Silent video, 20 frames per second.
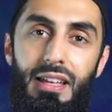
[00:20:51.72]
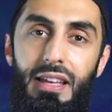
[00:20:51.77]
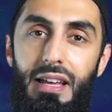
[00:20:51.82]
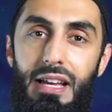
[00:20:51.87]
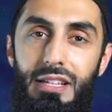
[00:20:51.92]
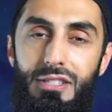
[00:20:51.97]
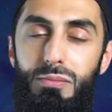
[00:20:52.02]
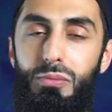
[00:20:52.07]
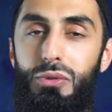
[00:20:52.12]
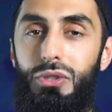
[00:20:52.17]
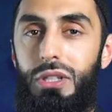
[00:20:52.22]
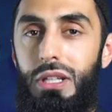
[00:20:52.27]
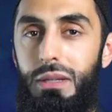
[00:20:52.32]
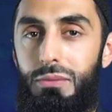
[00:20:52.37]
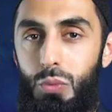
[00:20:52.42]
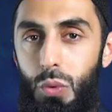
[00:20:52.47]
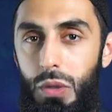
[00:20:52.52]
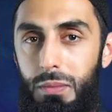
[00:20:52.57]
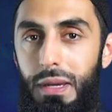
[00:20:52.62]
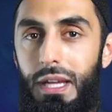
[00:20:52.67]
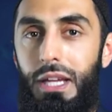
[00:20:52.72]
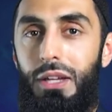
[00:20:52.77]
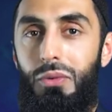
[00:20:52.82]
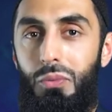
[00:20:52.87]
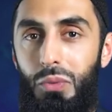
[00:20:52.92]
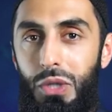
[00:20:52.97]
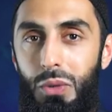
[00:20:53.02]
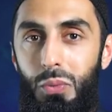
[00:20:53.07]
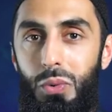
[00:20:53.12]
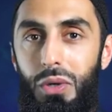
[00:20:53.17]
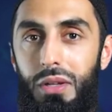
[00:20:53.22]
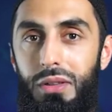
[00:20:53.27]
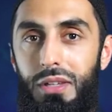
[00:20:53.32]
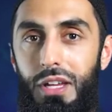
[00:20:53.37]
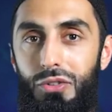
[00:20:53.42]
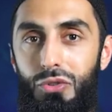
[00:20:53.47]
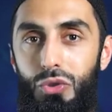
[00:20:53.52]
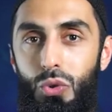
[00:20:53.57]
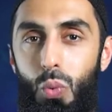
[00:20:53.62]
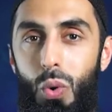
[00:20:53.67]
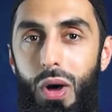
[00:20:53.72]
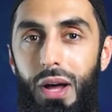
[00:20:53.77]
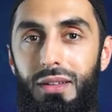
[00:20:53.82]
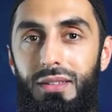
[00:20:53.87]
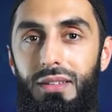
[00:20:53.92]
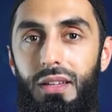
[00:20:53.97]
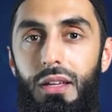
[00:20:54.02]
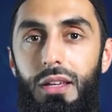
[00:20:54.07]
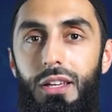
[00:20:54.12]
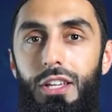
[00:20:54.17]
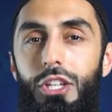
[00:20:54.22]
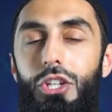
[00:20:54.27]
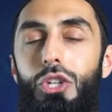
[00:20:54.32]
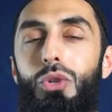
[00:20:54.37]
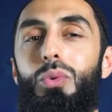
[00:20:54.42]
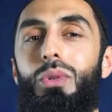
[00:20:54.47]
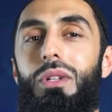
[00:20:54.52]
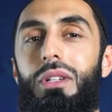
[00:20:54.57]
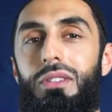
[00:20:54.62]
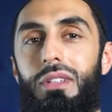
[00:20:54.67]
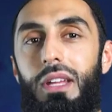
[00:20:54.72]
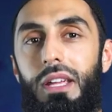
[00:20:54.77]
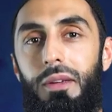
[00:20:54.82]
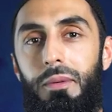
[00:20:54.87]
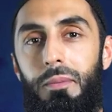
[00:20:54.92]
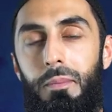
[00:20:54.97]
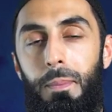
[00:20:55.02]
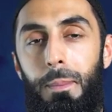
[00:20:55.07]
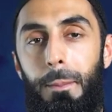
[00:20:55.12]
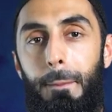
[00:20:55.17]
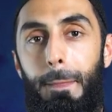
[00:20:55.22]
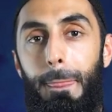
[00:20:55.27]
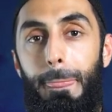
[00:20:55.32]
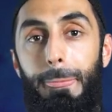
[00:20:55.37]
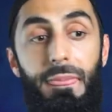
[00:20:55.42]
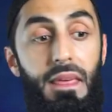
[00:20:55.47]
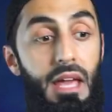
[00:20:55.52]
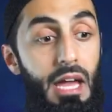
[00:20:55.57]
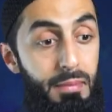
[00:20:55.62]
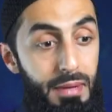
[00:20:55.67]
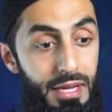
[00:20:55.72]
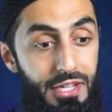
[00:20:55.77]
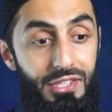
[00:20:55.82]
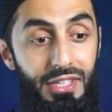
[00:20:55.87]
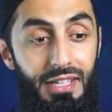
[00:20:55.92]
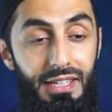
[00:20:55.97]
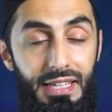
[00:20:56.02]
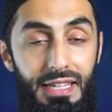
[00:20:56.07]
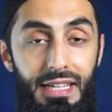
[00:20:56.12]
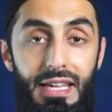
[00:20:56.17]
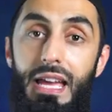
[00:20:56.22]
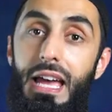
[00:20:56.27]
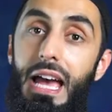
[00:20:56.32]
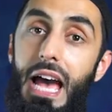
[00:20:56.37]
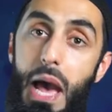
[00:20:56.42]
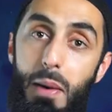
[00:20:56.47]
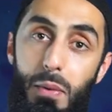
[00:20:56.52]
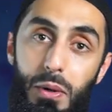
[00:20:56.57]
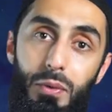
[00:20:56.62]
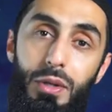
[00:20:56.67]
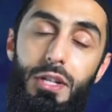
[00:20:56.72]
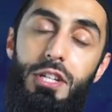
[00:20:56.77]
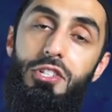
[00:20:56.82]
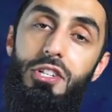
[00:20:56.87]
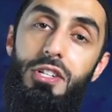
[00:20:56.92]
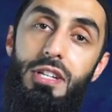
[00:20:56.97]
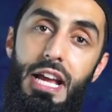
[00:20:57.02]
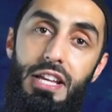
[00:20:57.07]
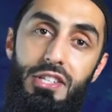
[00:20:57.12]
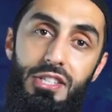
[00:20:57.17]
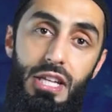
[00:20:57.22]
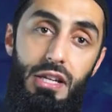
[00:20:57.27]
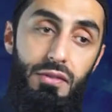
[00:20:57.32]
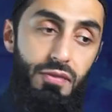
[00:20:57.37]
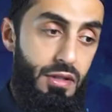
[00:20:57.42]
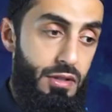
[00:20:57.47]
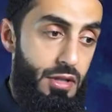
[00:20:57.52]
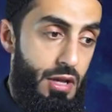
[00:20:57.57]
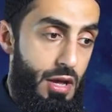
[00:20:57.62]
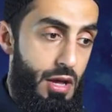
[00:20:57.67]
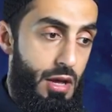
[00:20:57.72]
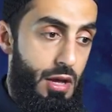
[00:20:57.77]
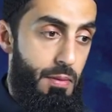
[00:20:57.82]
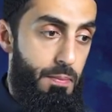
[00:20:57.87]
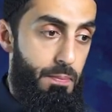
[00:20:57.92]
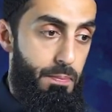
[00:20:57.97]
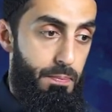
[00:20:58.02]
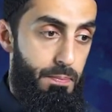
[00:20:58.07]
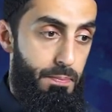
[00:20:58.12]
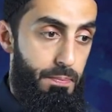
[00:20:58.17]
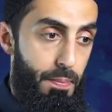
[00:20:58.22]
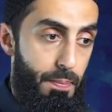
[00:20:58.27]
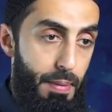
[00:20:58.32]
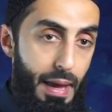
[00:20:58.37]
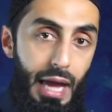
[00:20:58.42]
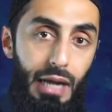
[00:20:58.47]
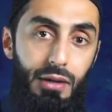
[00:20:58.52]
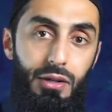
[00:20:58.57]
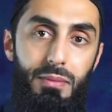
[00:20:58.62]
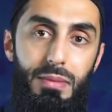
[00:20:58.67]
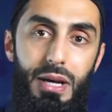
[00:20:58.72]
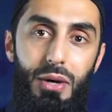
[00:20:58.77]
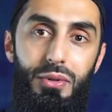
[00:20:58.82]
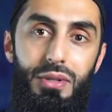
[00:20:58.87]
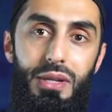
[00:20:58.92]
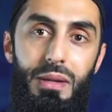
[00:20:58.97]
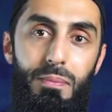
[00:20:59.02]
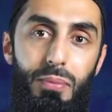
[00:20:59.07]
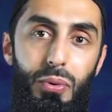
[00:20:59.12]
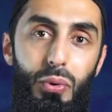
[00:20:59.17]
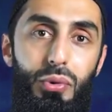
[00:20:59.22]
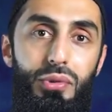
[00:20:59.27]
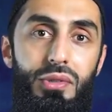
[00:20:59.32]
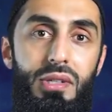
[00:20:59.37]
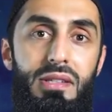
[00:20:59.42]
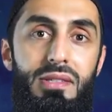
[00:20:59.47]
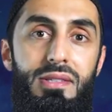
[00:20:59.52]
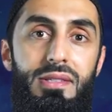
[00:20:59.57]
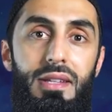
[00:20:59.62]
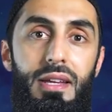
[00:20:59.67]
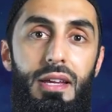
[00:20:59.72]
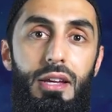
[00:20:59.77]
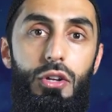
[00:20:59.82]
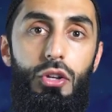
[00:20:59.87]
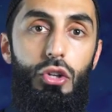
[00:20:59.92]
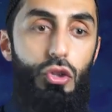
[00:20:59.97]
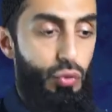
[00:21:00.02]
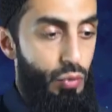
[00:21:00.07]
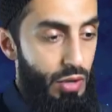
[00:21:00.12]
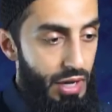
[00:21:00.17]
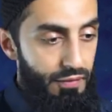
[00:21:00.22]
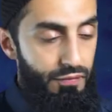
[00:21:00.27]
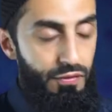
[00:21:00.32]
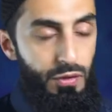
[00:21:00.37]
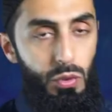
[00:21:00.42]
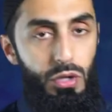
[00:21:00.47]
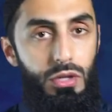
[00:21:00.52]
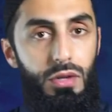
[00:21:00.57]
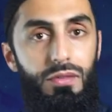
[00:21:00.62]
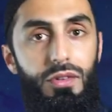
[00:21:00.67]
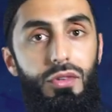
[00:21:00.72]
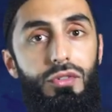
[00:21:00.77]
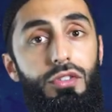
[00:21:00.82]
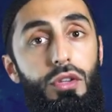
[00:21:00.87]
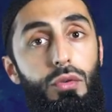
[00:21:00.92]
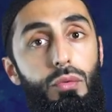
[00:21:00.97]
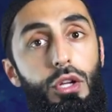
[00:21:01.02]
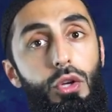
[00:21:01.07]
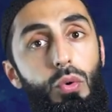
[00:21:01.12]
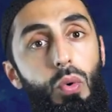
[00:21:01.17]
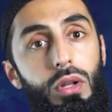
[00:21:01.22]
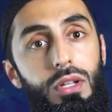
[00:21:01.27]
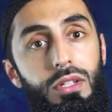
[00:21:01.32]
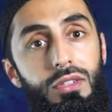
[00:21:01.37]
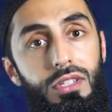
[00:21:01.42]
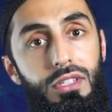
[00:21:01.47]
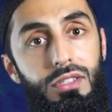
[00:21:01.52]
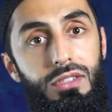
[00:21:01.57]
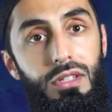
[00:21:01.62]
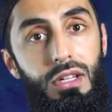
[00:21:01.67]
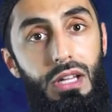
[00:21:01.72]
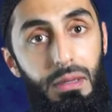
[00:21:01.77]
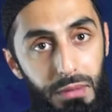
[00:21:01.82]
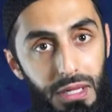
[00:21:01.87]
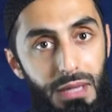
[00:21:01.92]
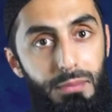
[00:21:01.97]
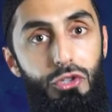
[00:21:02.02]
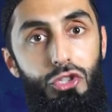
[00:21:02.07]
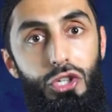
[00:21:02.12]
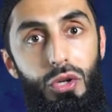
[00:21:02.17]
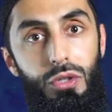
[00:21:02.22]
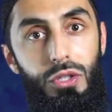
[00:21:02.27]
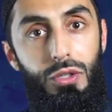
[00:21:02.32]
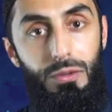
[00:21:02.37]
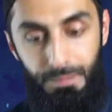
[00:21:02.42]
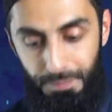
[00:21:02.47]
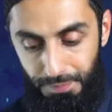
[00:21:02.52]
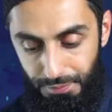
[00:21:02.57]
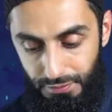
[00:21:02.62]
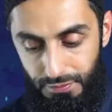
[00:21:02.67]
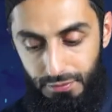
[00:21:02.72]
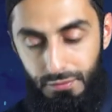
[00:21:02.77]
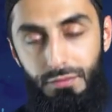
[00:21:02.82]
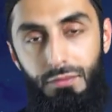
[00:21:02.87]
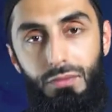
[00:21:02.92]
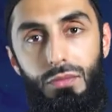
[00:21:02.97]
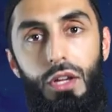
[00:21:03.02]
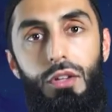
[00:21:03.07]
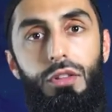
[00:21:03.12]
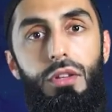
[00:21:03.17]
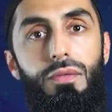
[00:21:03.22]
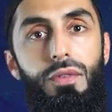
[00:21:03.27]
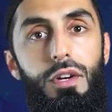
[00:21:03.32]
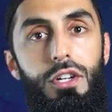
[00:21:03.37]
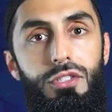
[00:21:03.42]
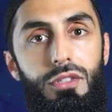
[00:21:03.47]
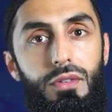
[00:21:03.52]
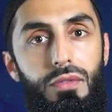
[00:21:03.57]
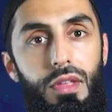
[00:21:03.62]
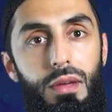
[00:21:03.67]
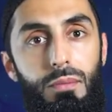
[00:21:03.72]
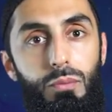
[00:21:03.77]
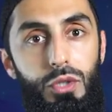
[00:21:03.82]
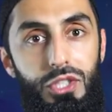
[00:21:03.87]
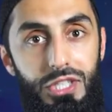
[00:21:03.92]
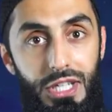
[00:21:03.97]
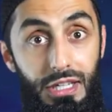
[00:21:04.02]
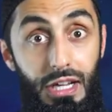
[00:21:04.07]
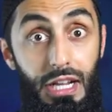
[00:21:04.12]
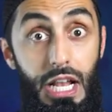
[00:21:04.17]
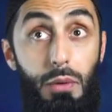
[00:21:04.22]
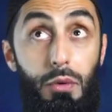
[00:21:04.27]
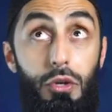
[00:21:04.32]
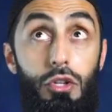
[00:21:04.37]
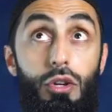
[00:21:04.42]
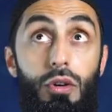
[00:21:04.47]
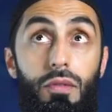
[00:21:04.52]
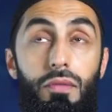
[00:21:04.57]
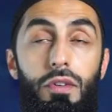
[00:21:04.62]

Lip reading: As Muslims, we may reword that to what? Unity. Amazingly, our religion has given paramount importance to every one of those three qualities. I mean, let me show you. The first of them, we said clarity of